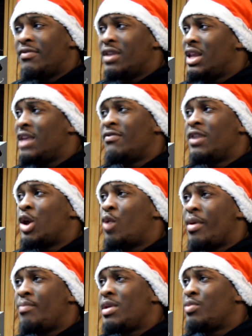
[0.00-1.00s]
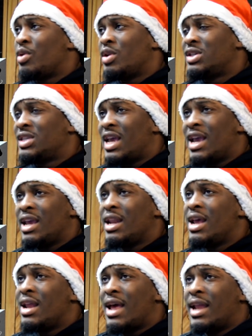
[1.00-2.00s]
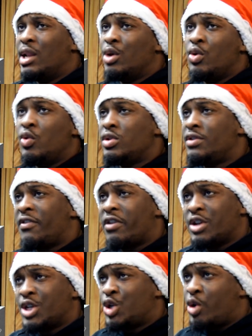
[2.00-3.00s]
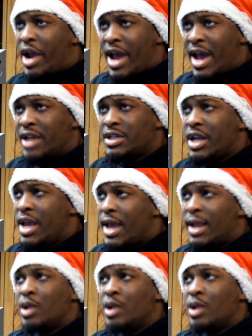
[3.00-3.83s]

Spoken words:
Even though when people are saying that Lil Uzi Vert is trash